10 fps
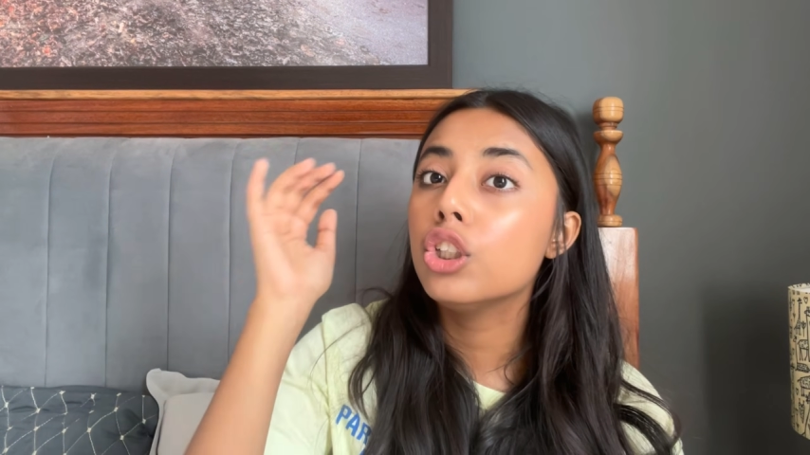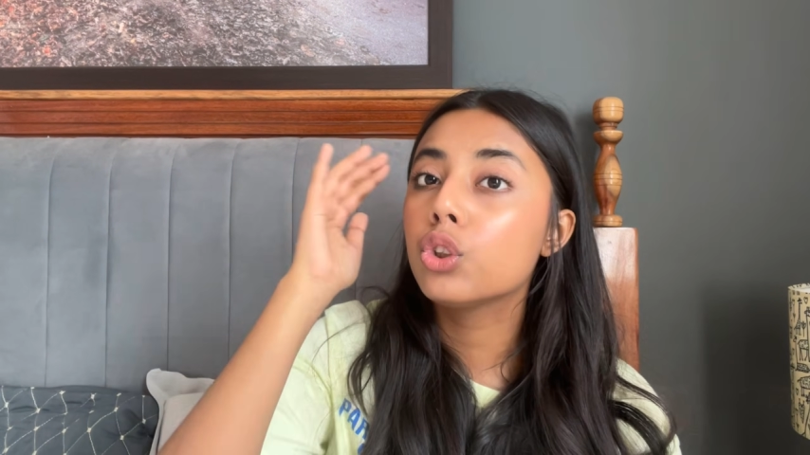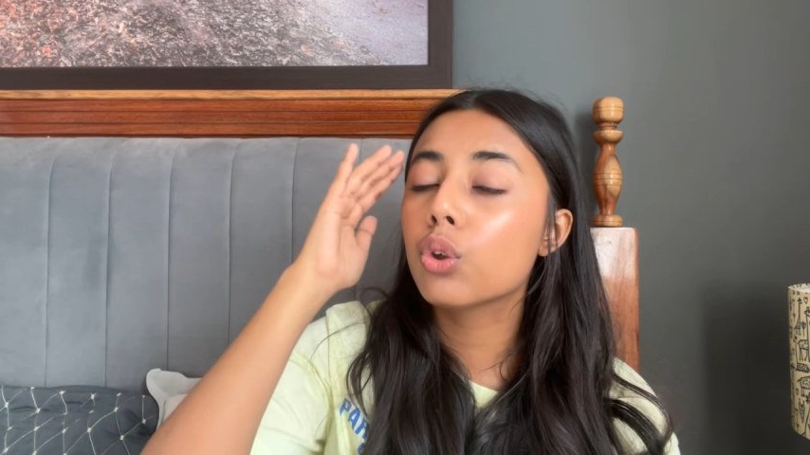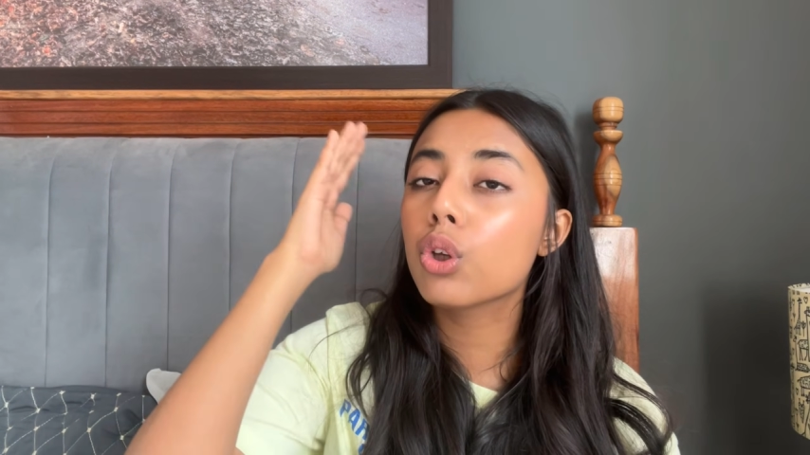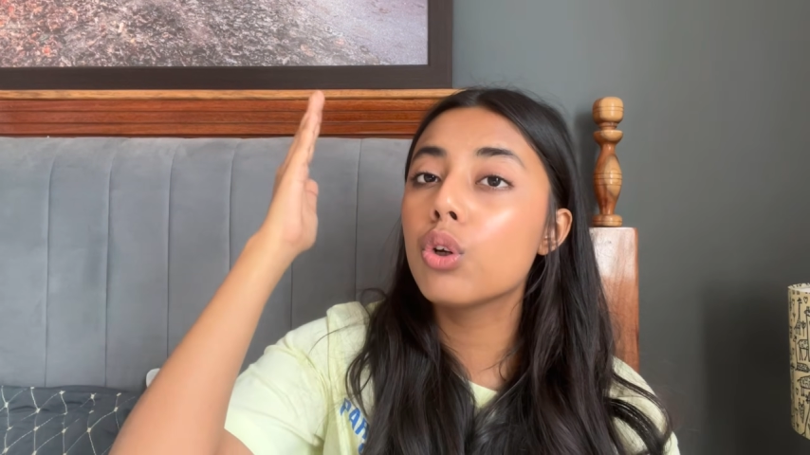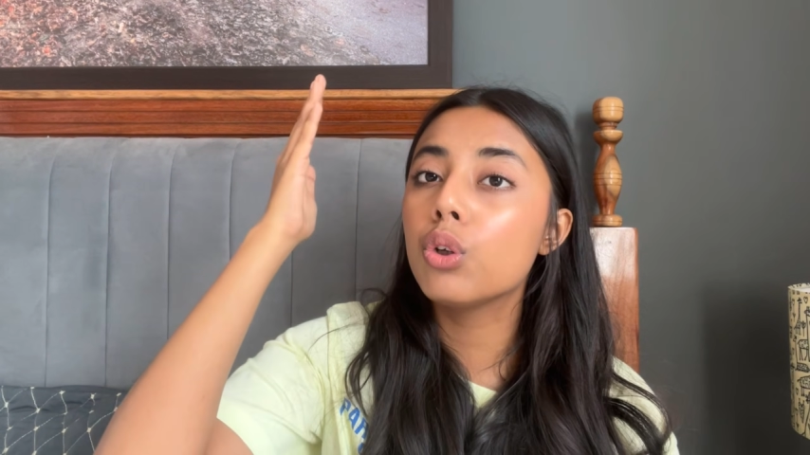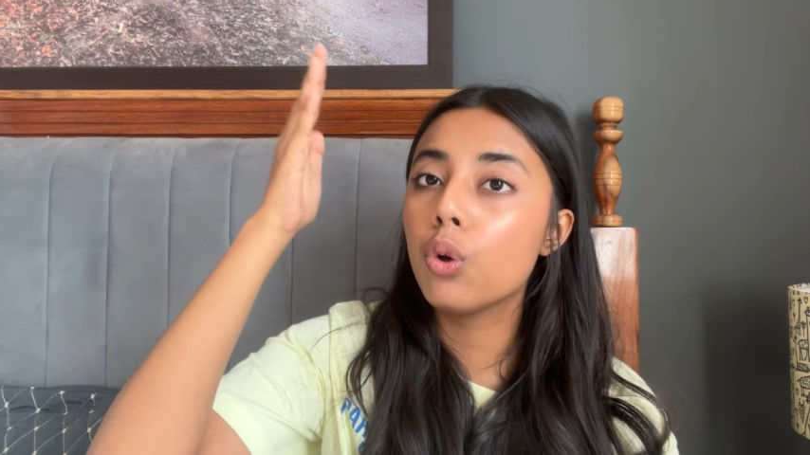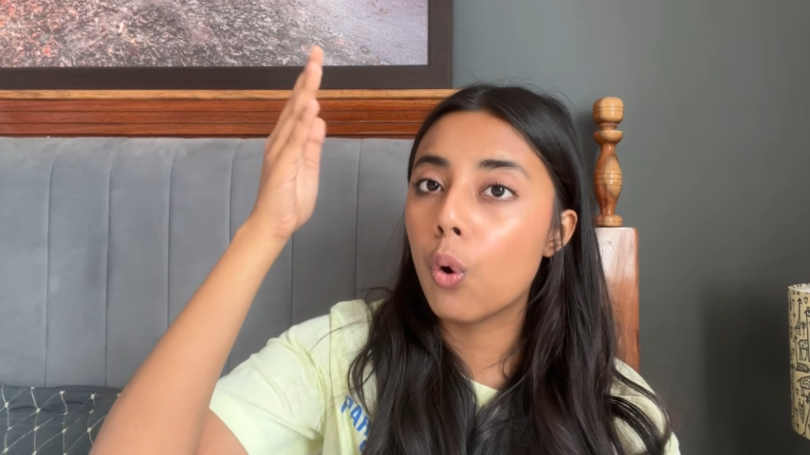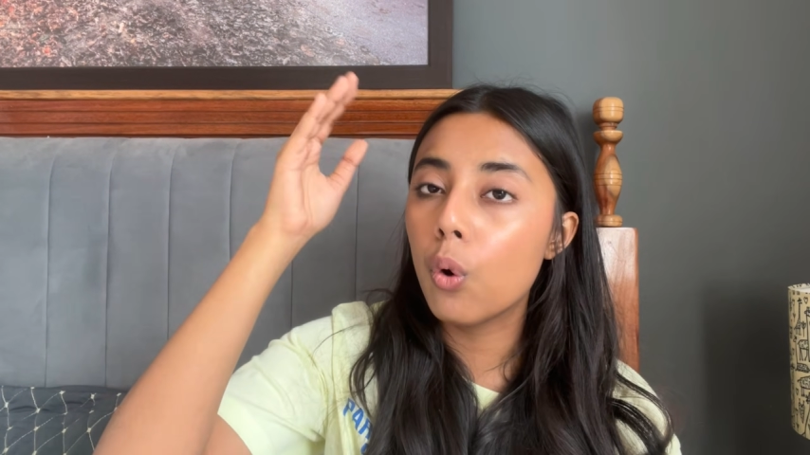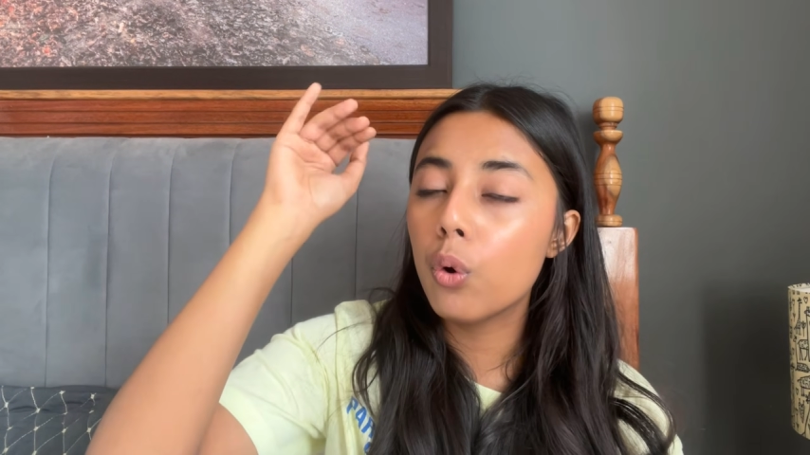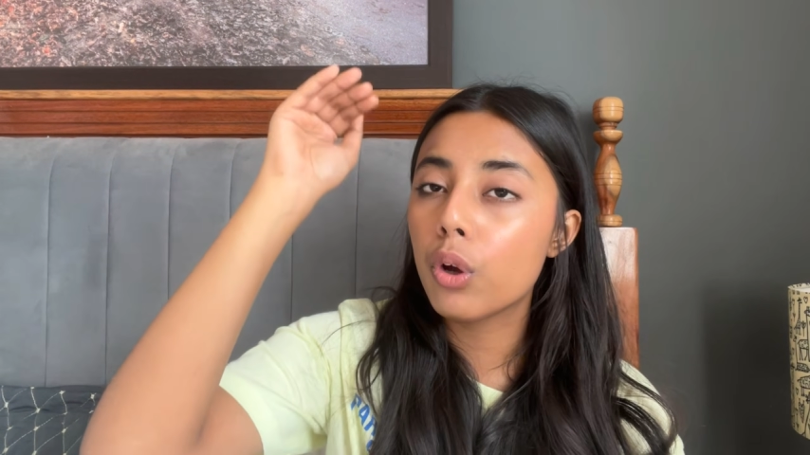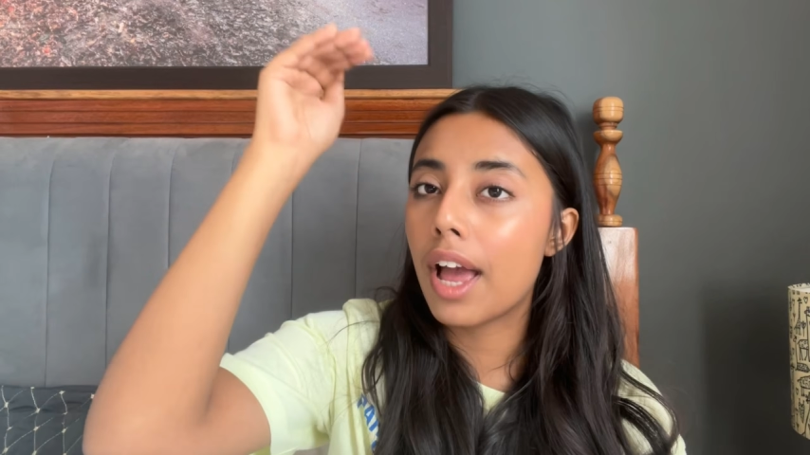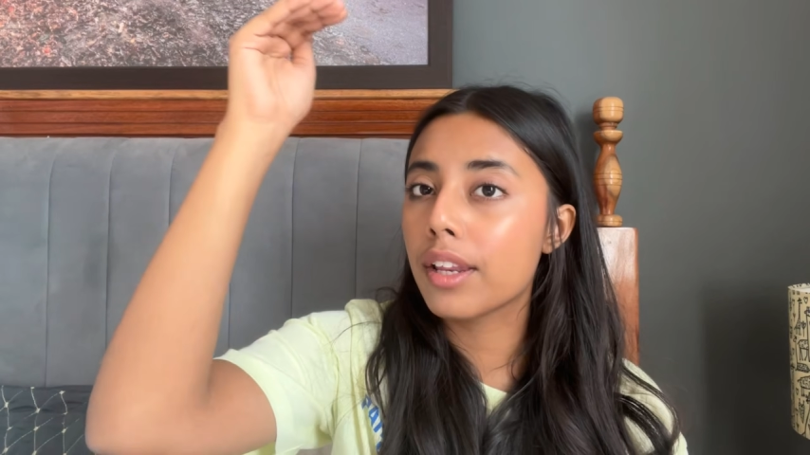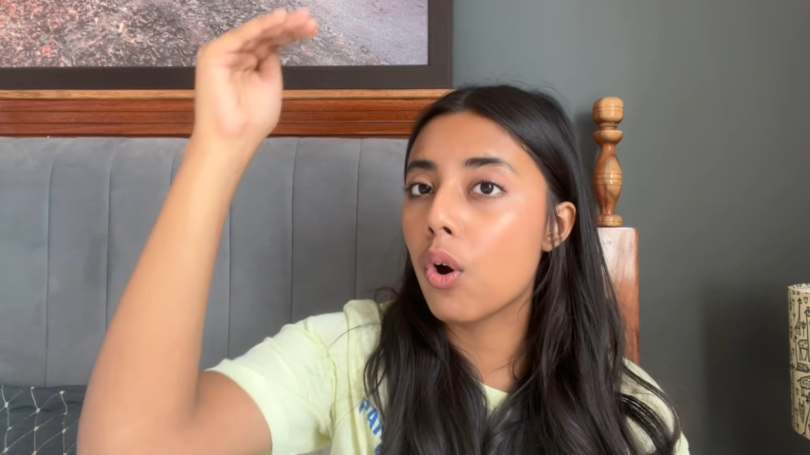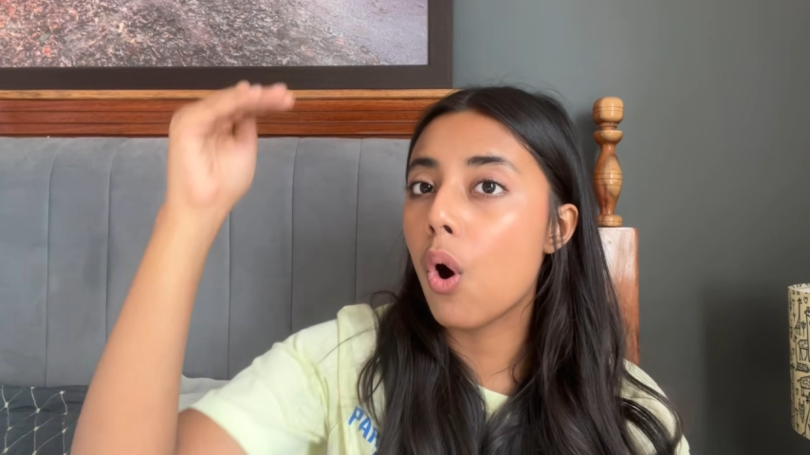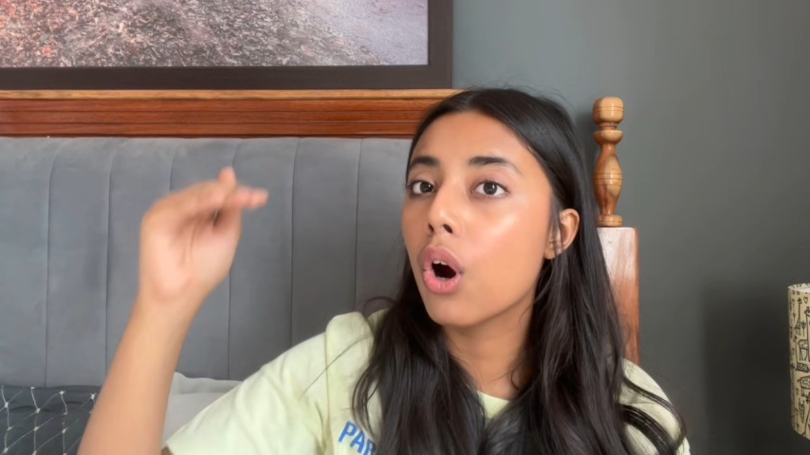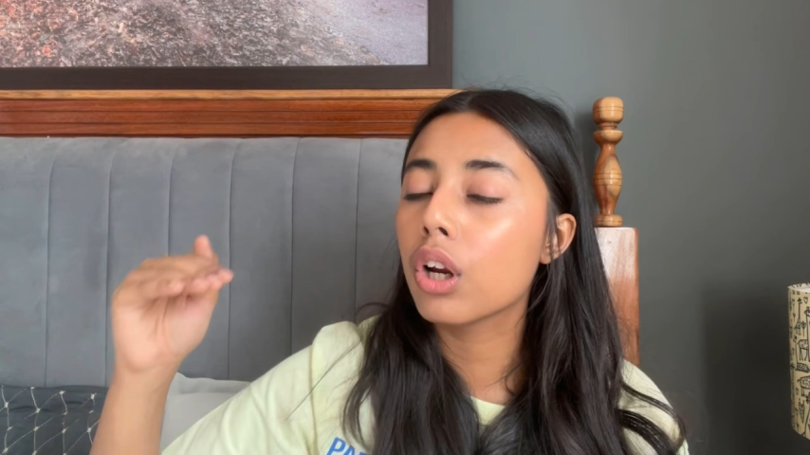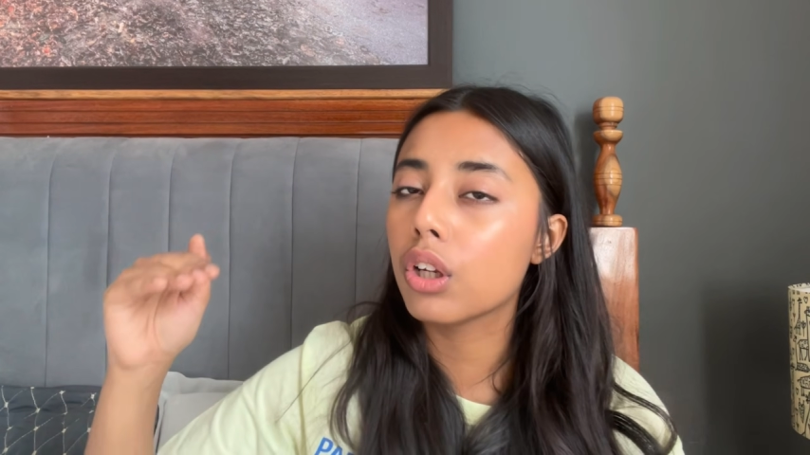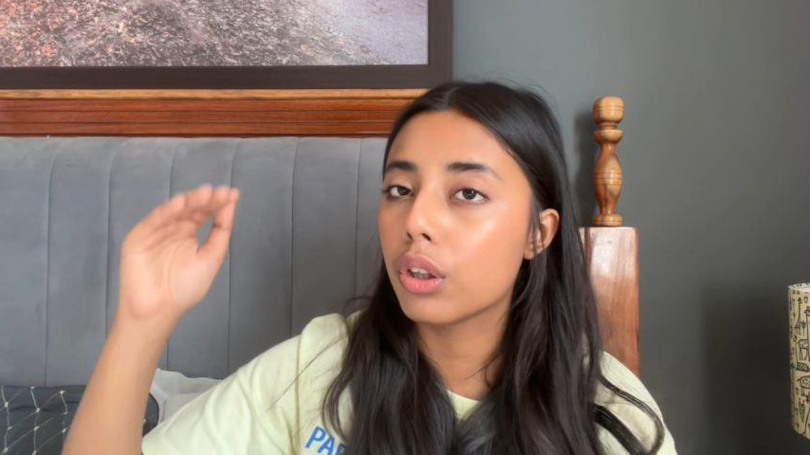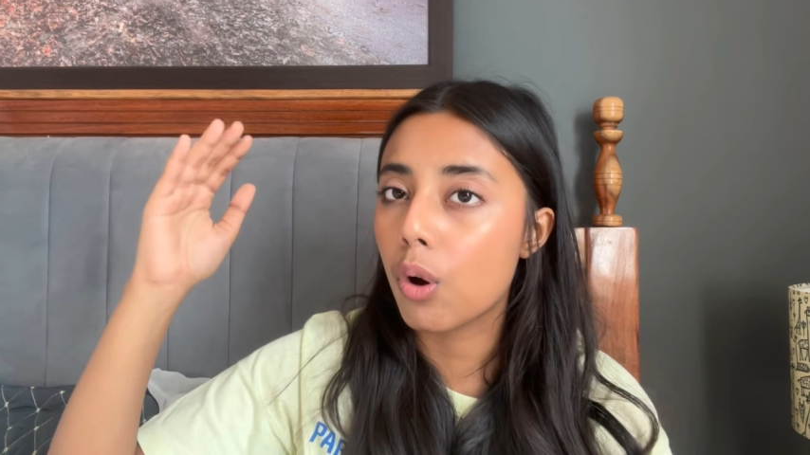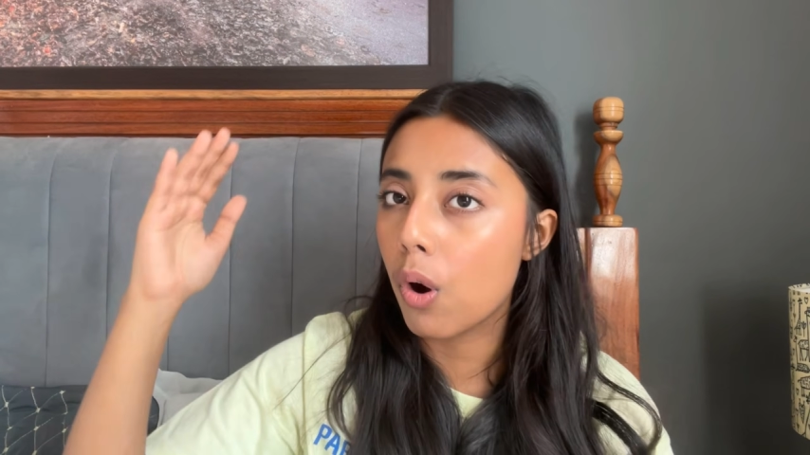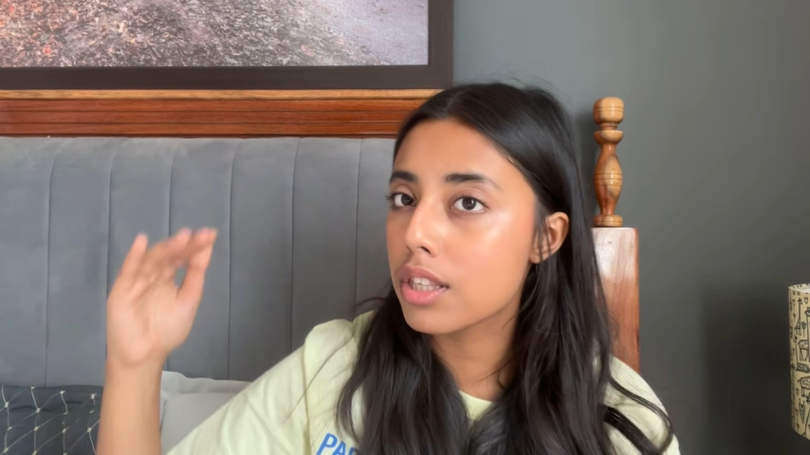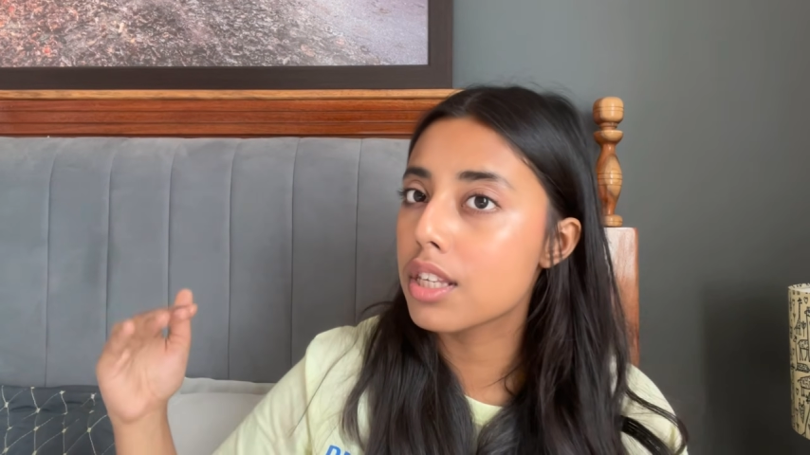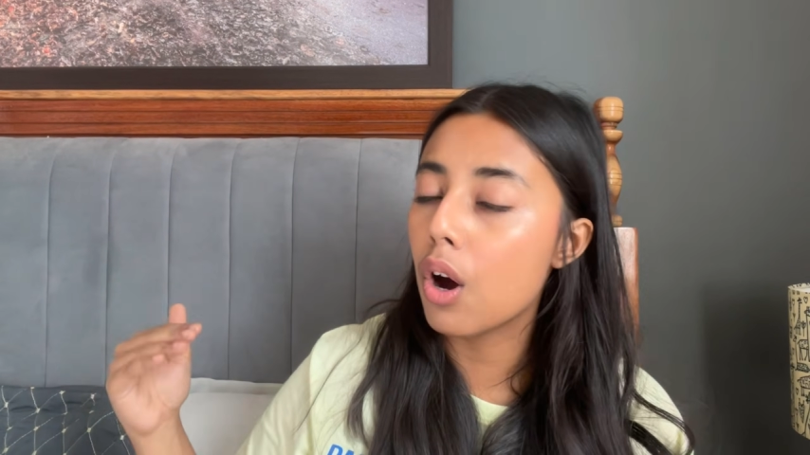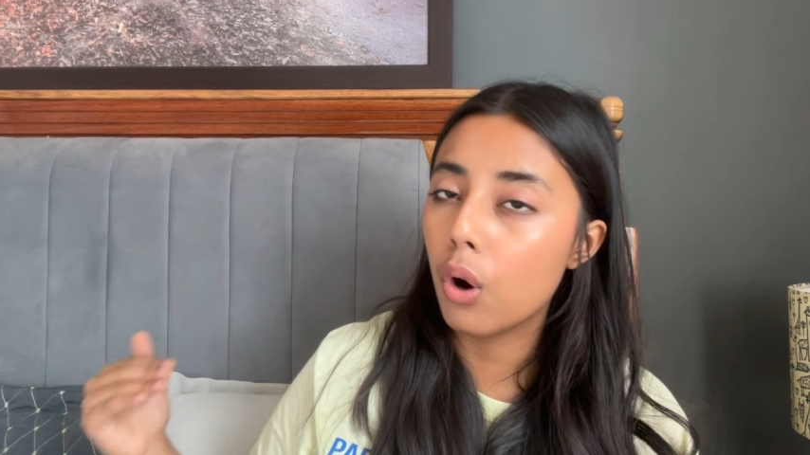so you know, and your thoughts are